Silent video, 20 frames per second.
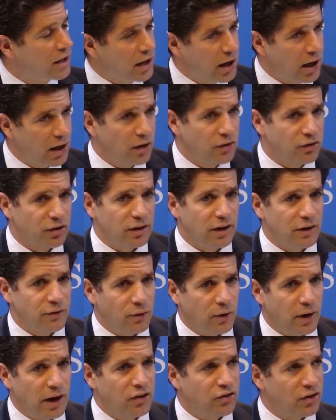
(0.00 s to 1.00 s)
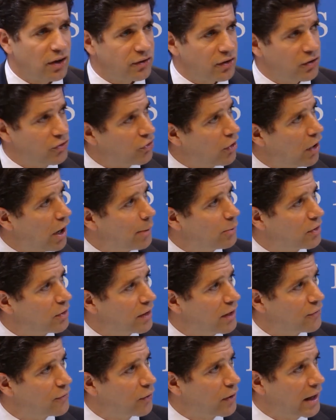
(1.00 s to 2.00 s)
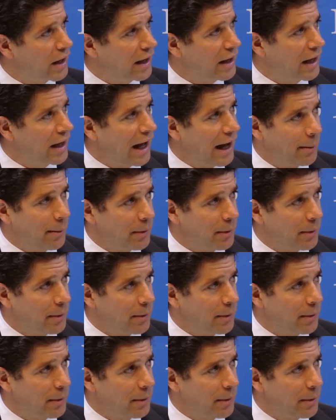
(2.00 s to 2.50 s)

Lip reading: Delivery, just-in-time delivery